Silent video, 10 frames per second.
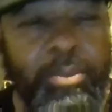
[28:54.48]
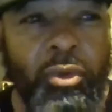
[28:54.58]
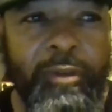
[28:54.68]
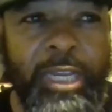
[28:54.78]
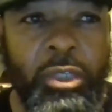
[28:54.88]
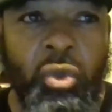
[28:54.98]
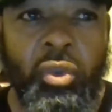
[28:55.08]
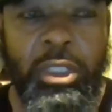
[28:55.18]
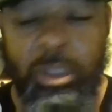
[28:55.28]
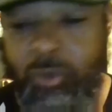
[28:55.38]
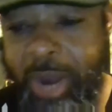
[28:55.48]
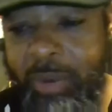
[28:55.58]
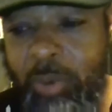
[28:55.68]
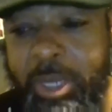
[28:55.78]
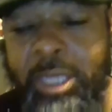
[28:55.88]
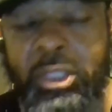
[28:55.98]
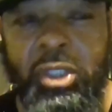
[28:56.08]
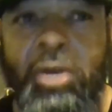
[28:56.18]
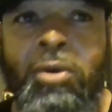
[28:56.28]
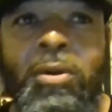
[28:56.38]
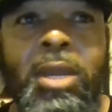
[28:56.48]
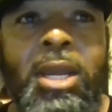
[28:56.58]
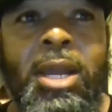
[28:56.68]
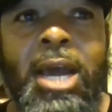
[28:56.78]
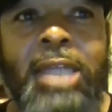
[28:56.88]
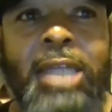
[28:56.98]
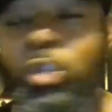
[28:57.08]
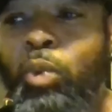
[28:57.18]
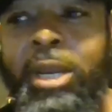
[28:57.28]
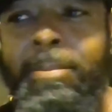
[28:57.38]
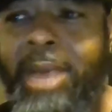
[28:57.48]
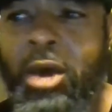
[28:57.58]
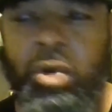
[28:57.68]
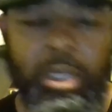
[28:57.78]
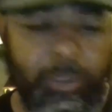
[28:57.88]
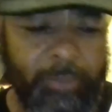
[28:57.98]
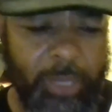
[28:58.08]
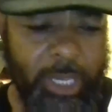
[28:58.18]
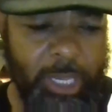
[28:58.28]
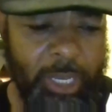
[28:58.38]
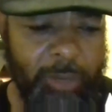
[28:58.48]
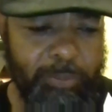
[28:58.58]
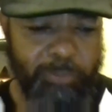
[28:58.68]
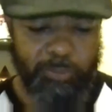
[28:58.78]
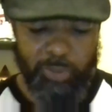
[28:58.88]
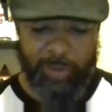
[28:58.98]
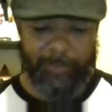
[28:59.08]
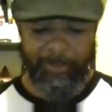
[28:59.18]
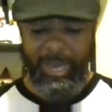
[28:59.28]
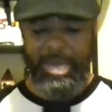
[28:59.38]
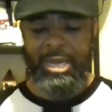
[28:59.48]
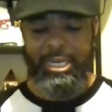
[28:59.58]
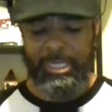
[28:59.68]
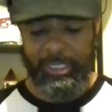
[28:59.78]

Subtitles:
if they use it the right way. So I just went about it and put my